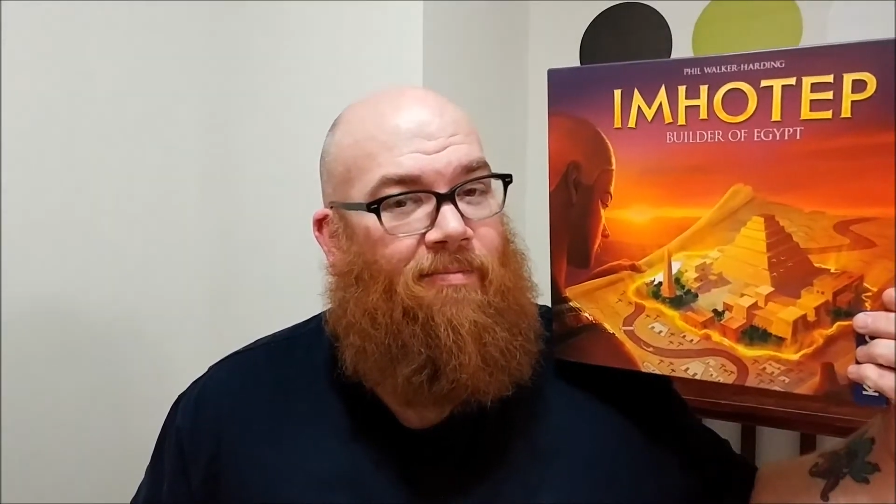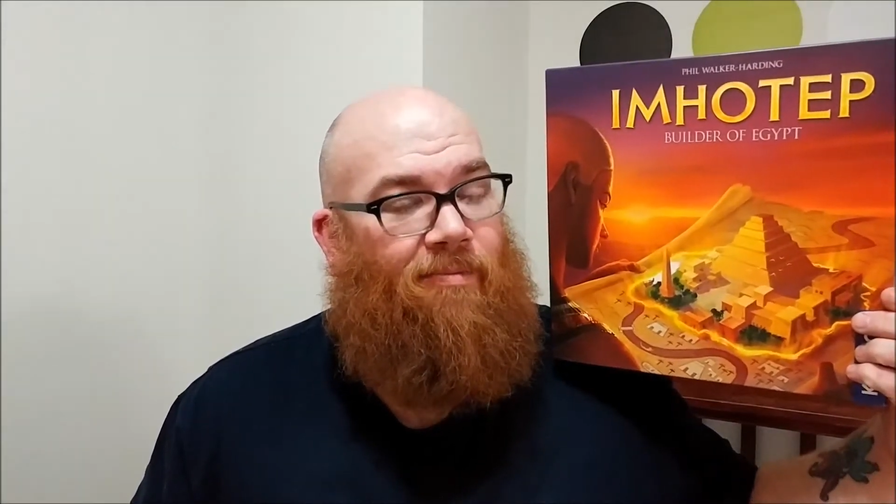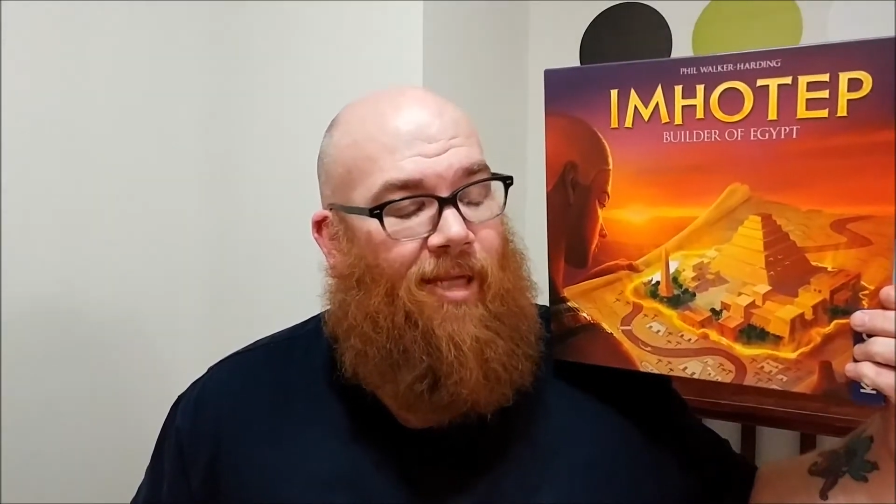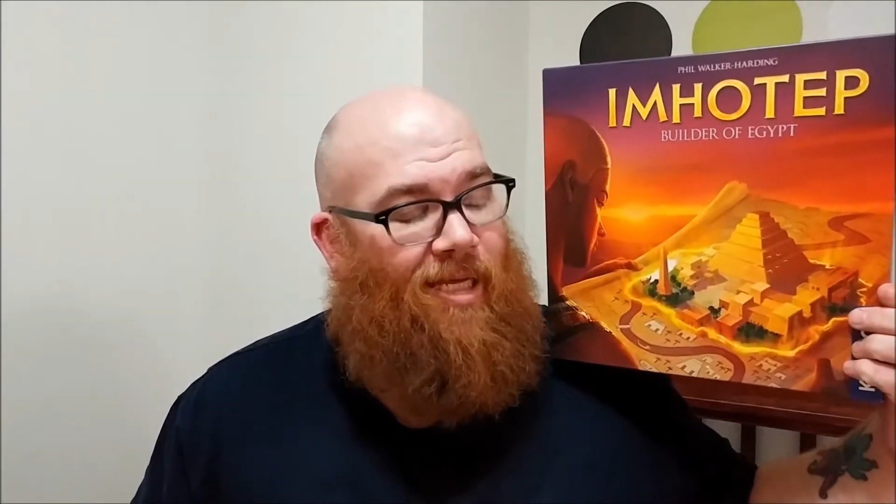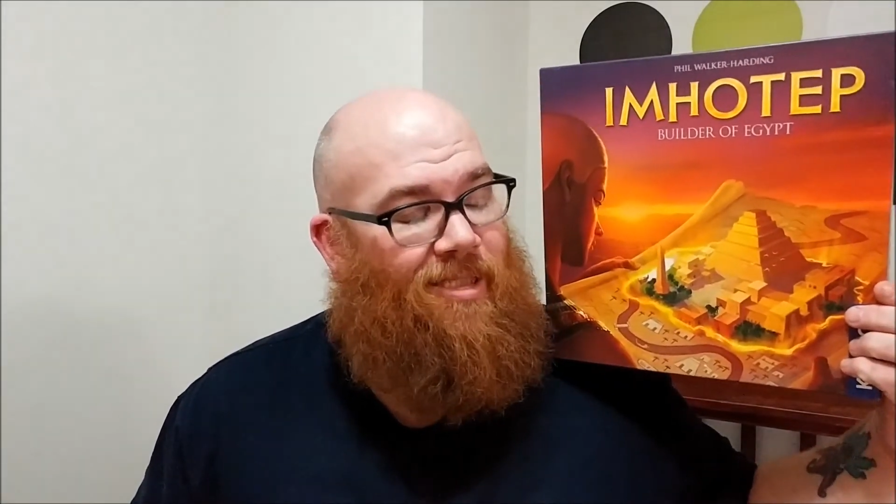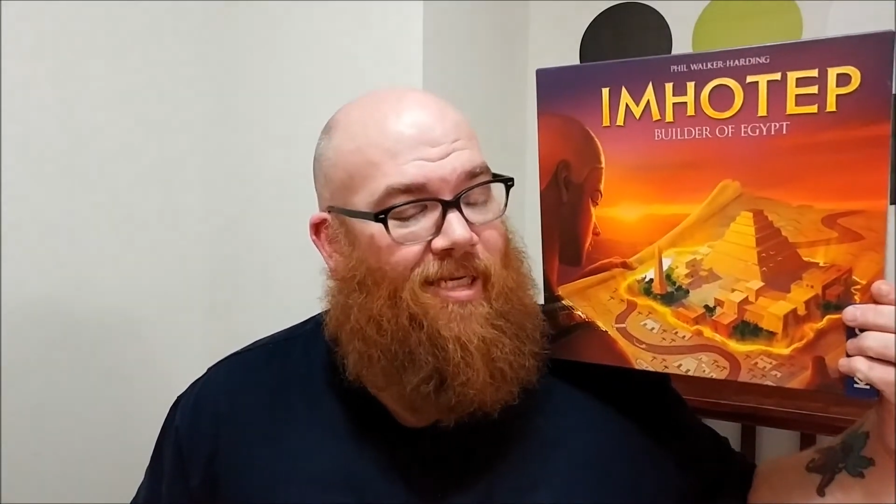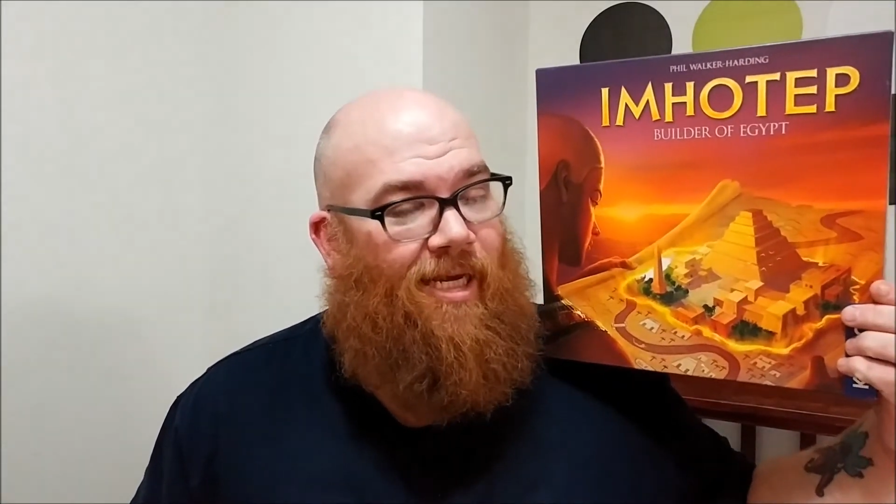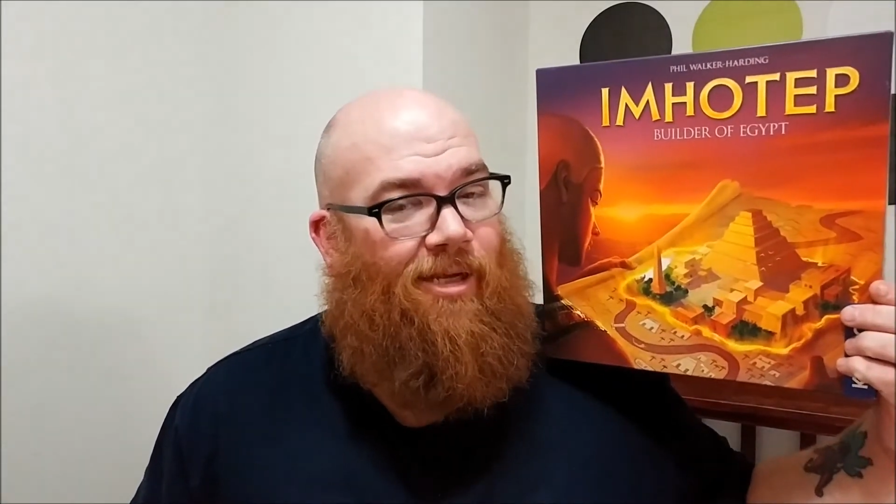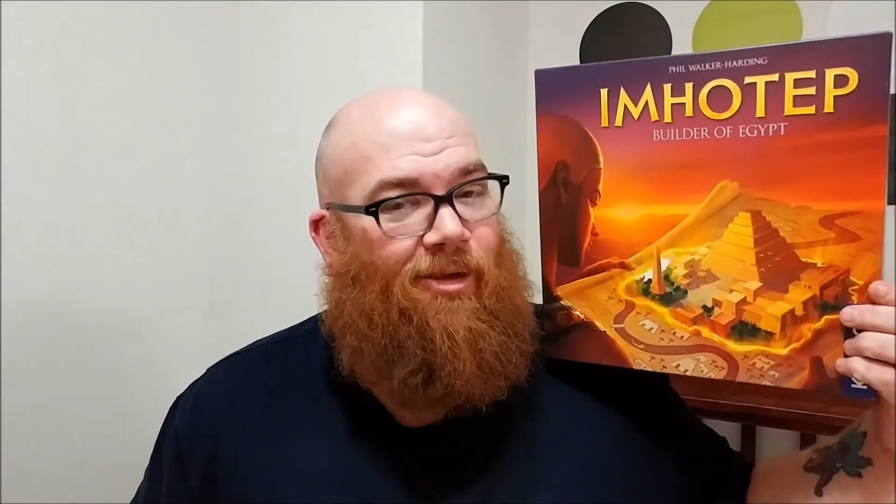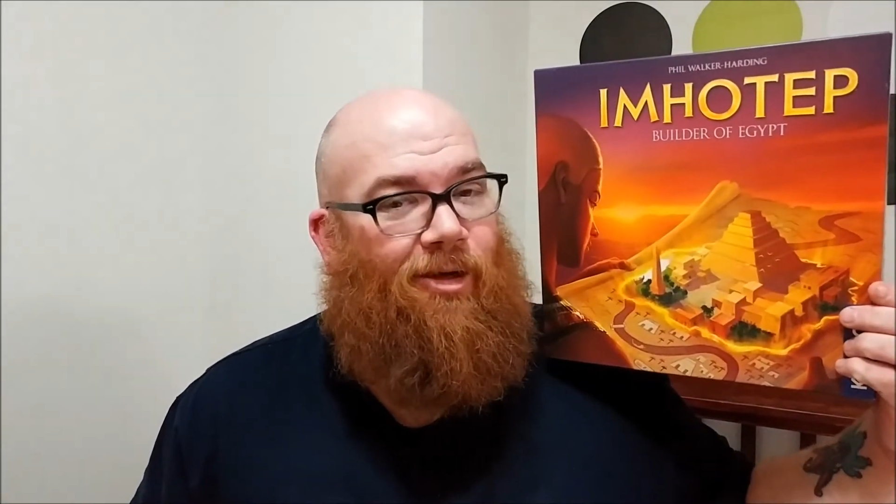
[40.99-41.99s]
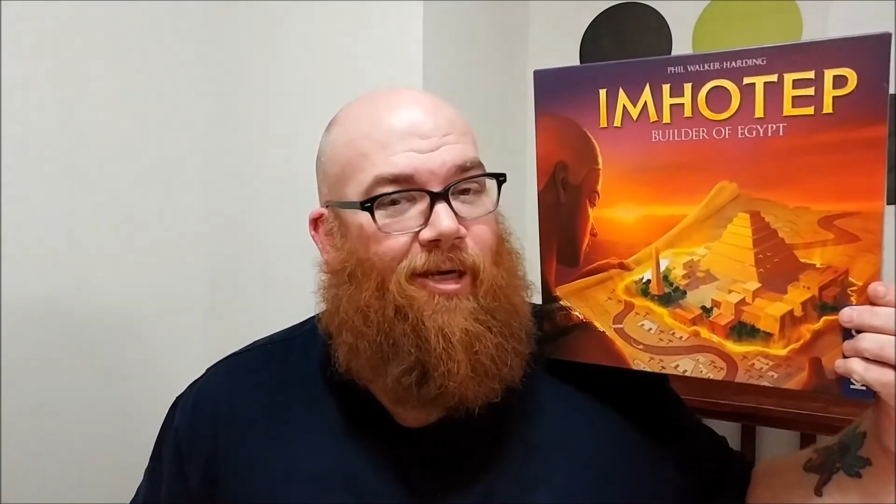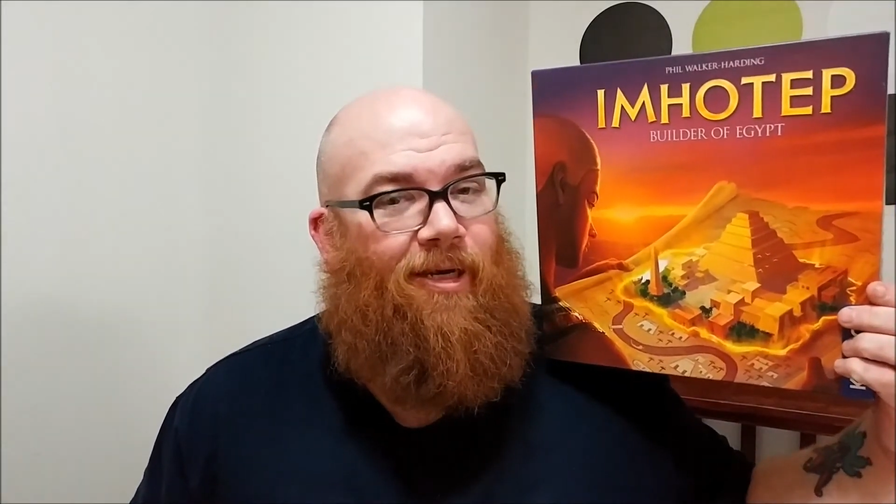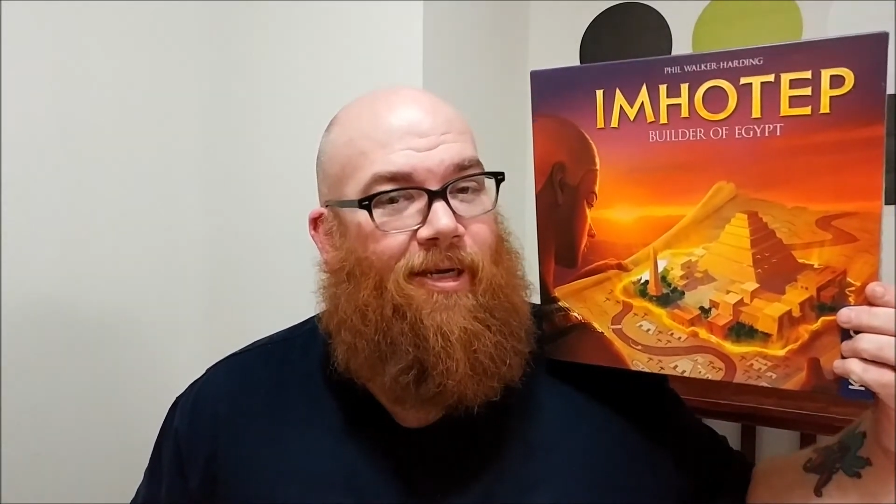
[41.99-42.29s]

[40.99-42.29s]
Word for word: Let's take a look